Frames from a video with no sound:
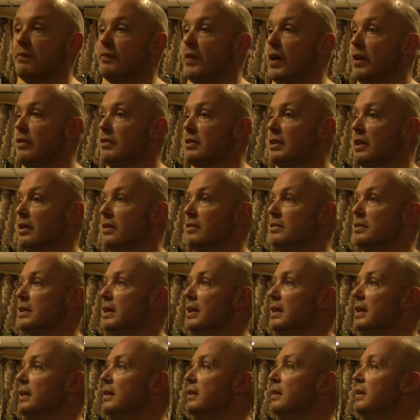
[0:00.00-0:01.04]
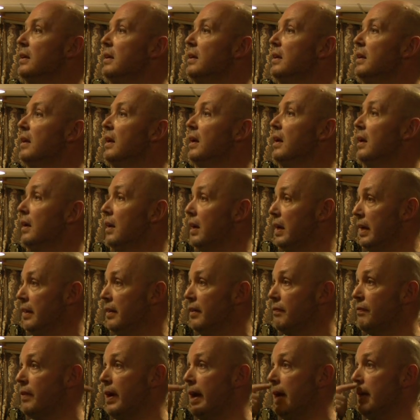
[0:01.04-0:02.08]
photos in
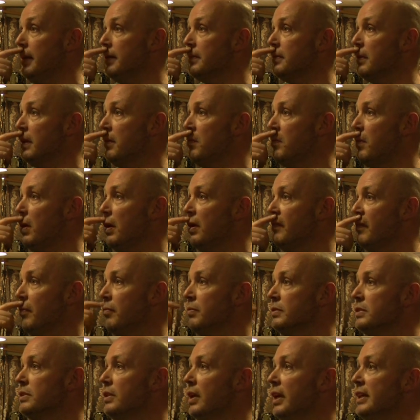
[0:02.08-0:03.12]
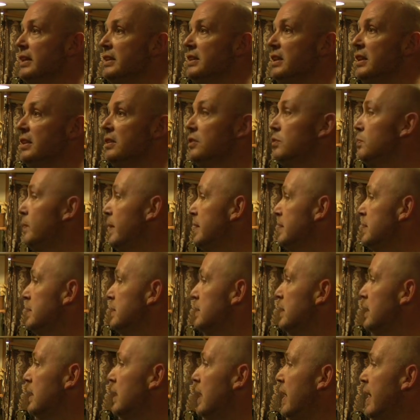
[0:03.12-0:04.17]
the frames, and one of them was
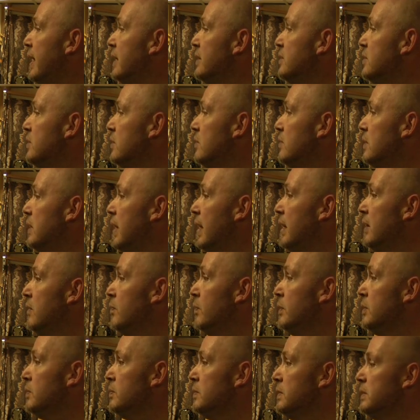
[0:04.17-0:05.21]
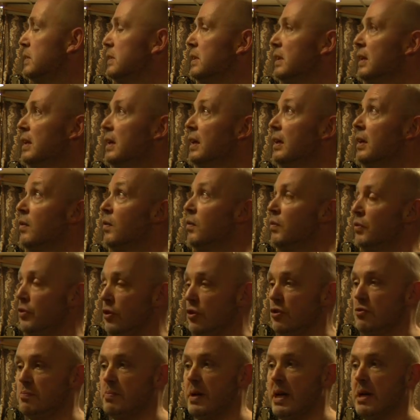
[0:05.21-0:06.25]
1920. I had a suitcase which was
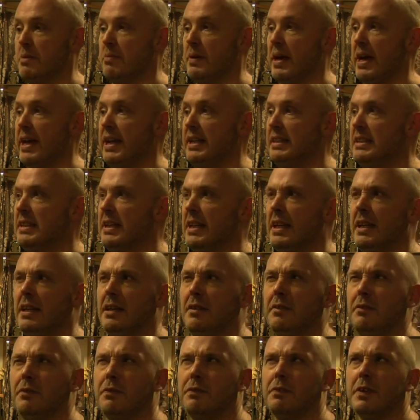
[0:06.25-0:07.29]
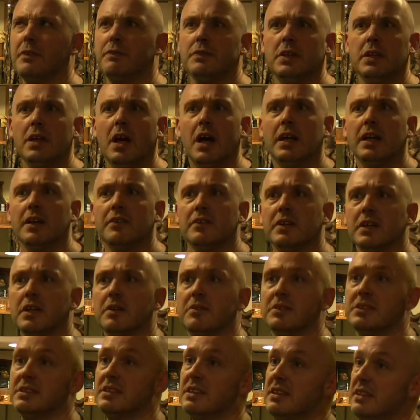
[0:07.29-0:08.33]
newspaper 1859, I think
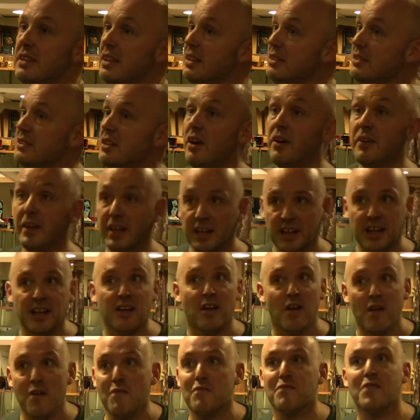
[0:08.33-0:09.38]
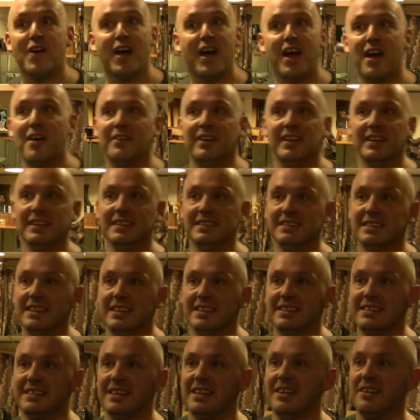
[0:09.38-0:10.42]
it was in there. So it varies.
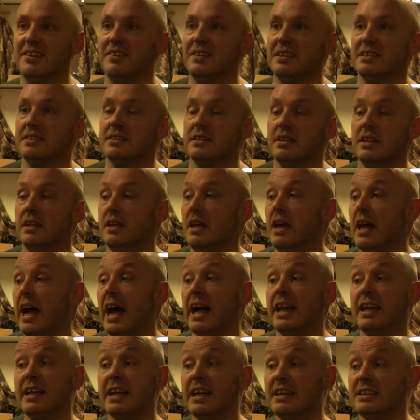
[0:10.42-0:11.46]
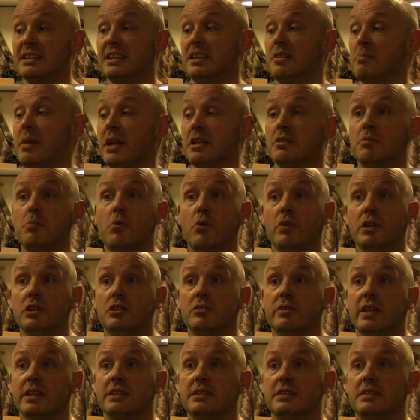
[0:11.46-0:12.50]
Mm. It makes it more
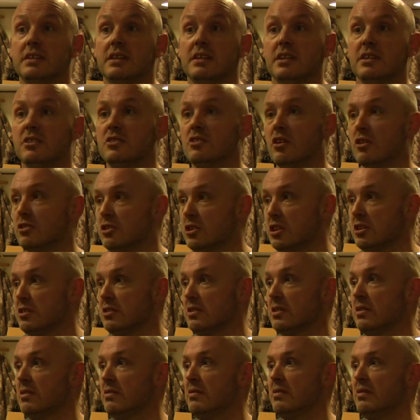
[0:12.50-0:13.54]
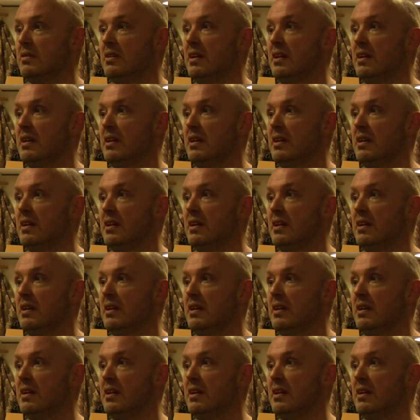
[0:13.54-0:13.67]
interesting. It's not just the